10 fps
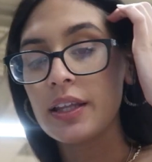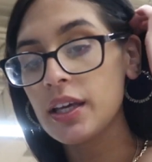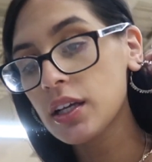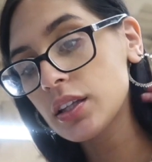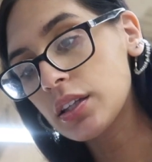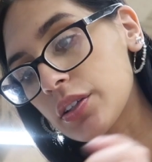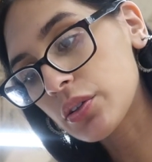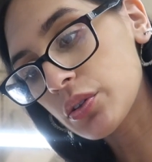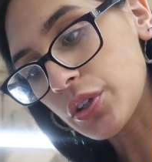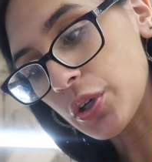like a
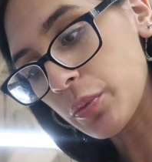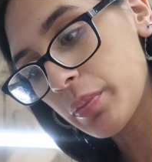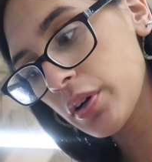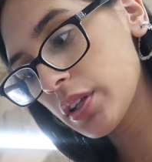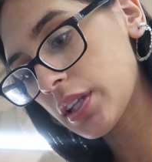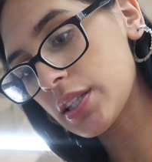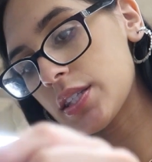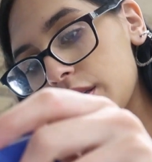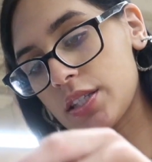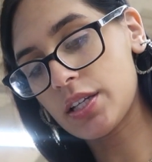little notebook that
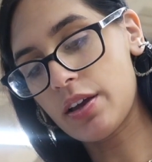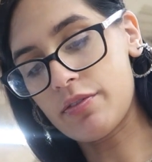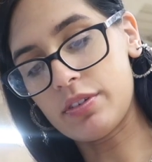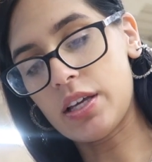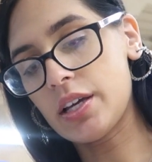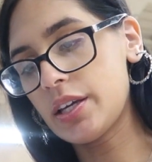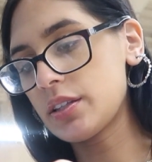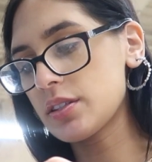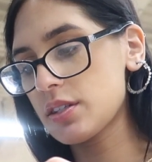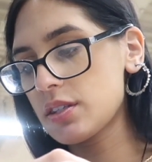doesn't have lines.